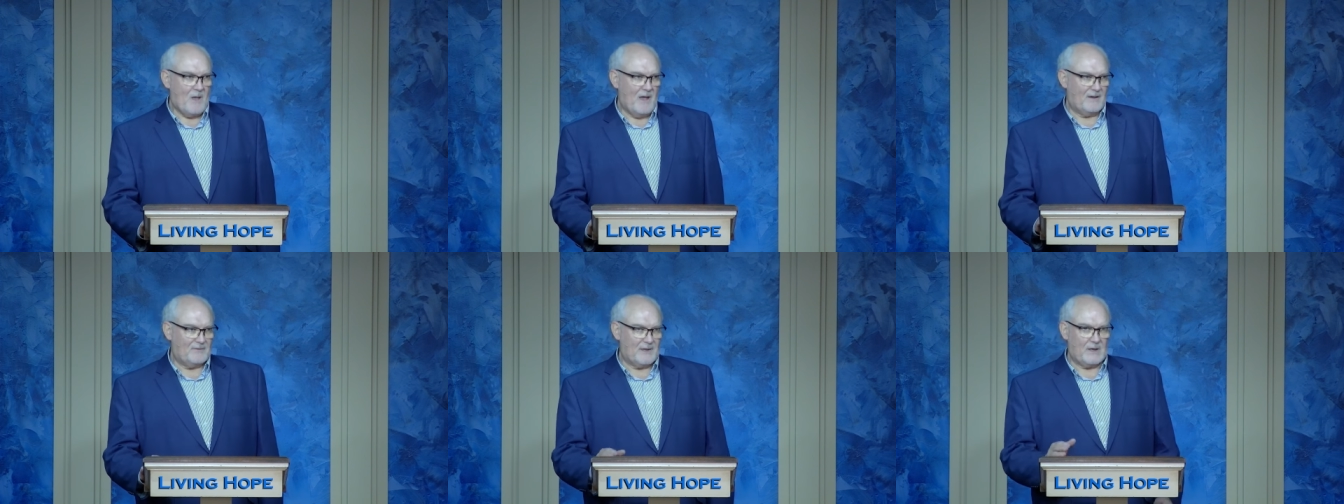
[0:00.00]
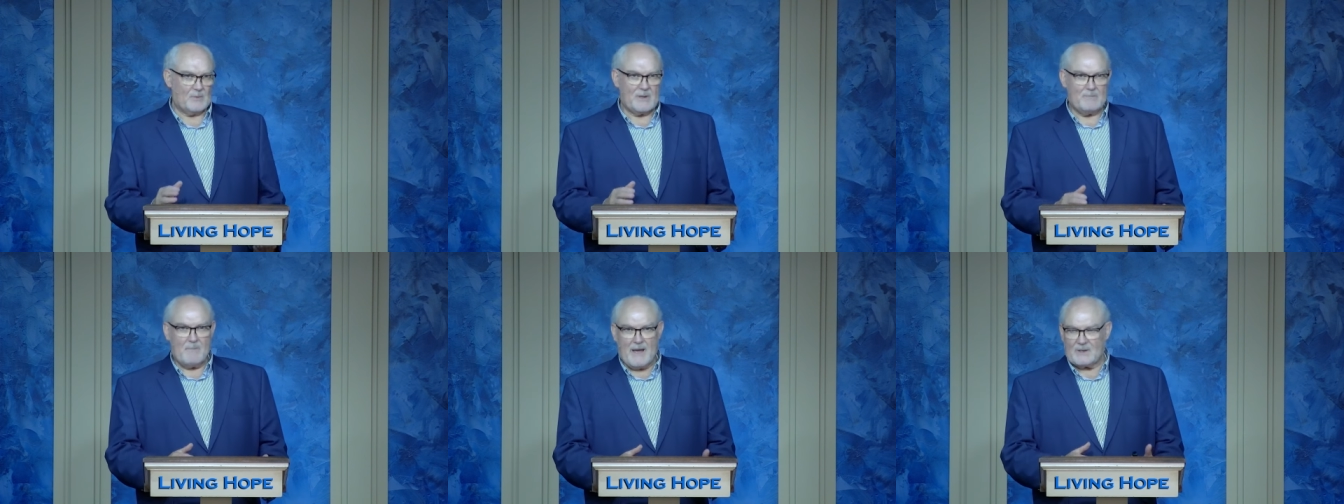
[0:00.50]
And there we
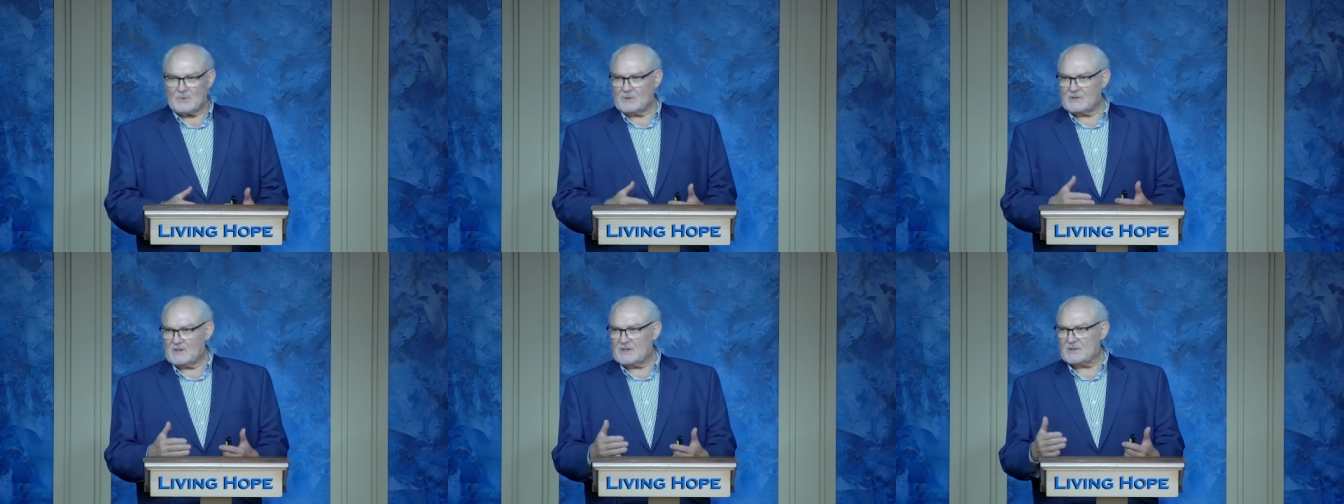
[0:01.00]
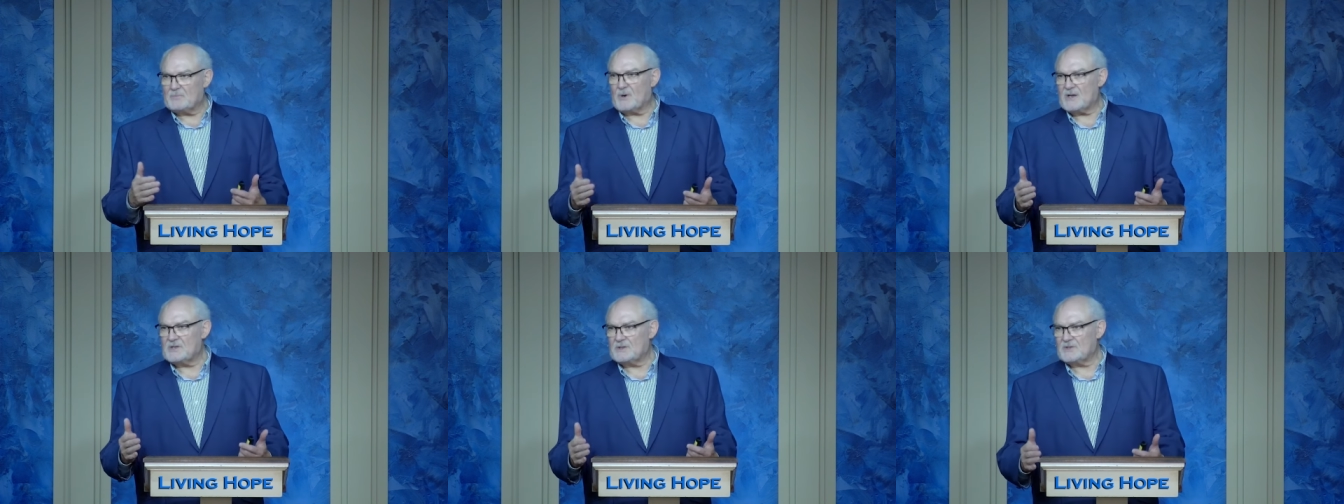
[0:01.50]
met with these
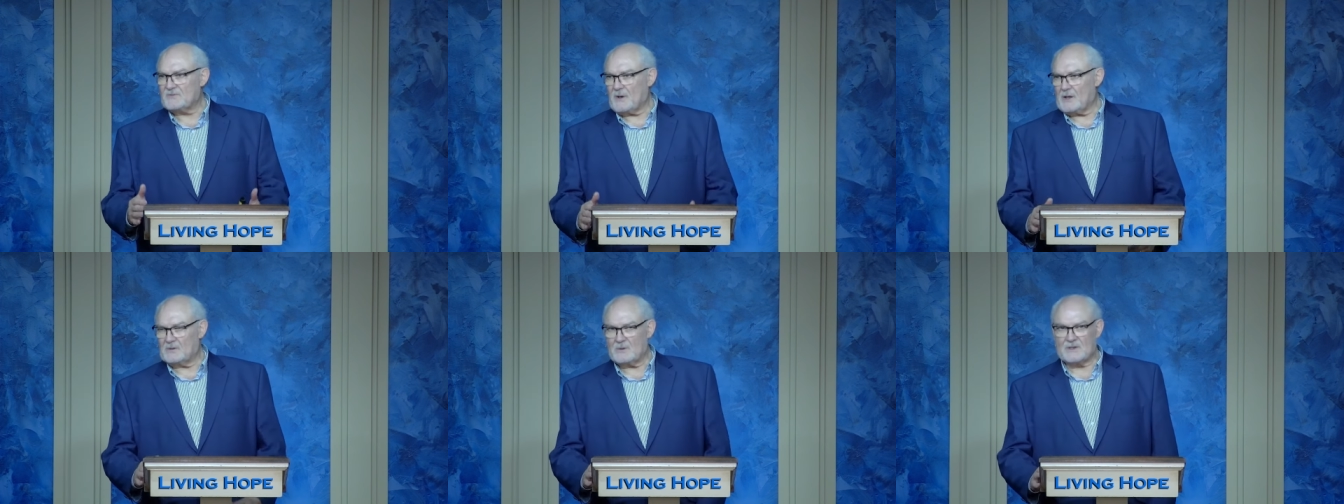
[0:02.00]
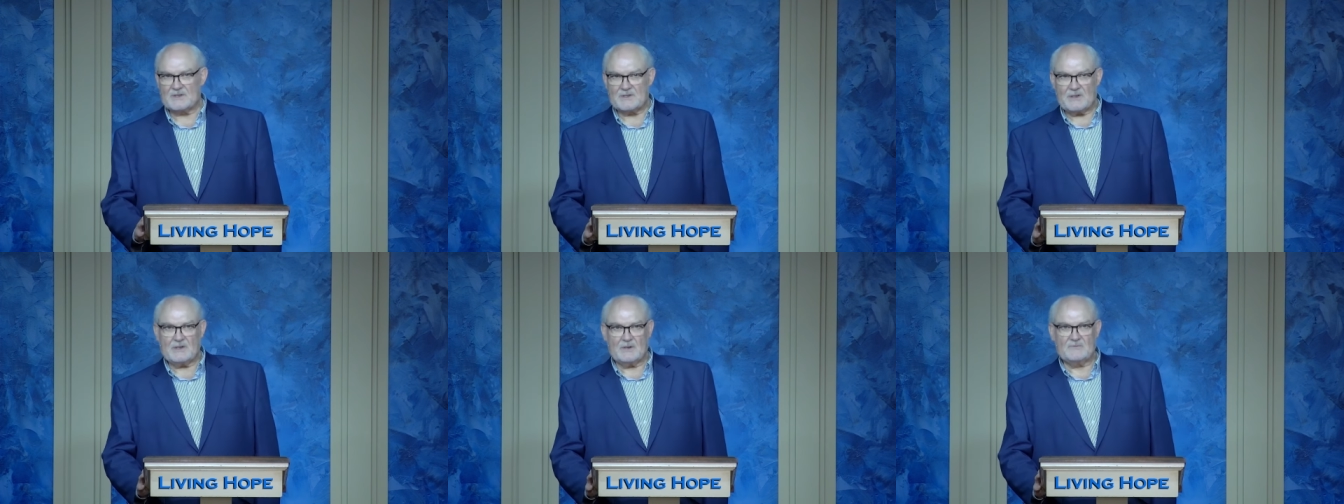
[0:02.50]
precious followers
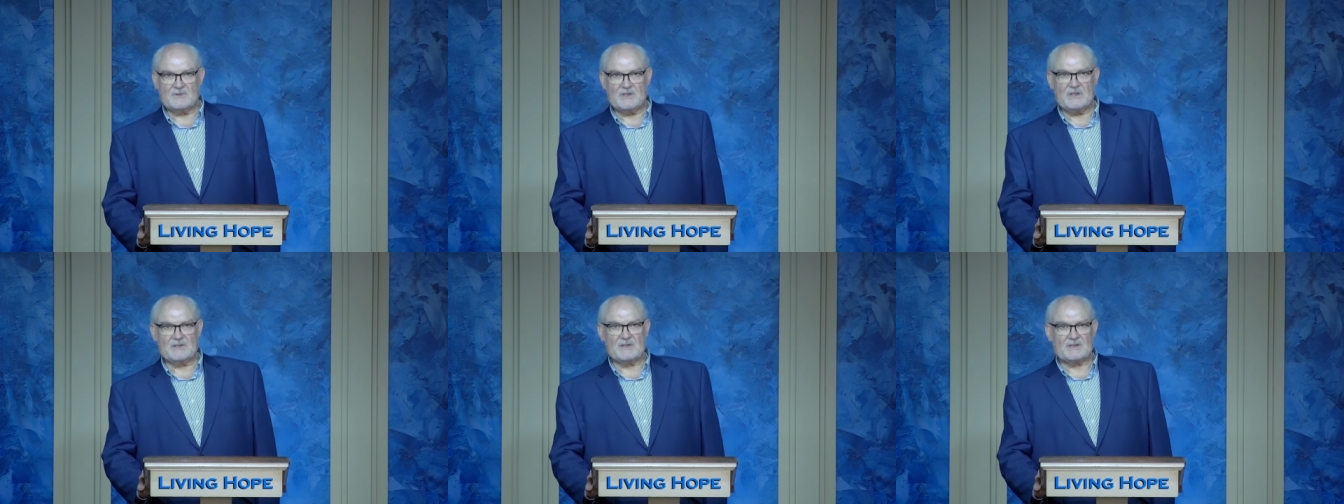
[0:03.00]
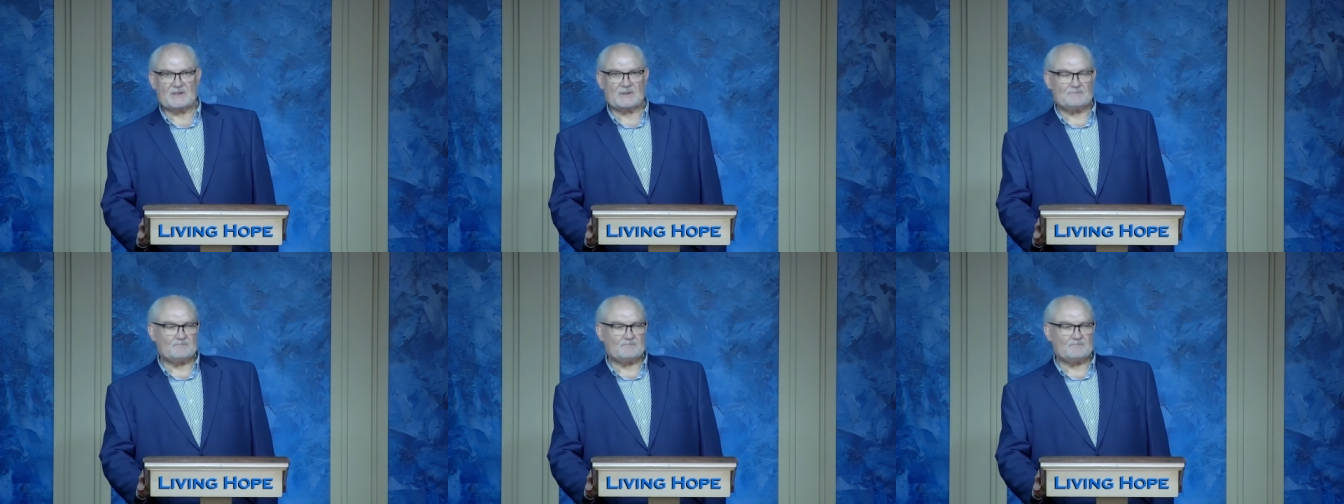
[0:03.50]
of Jesus.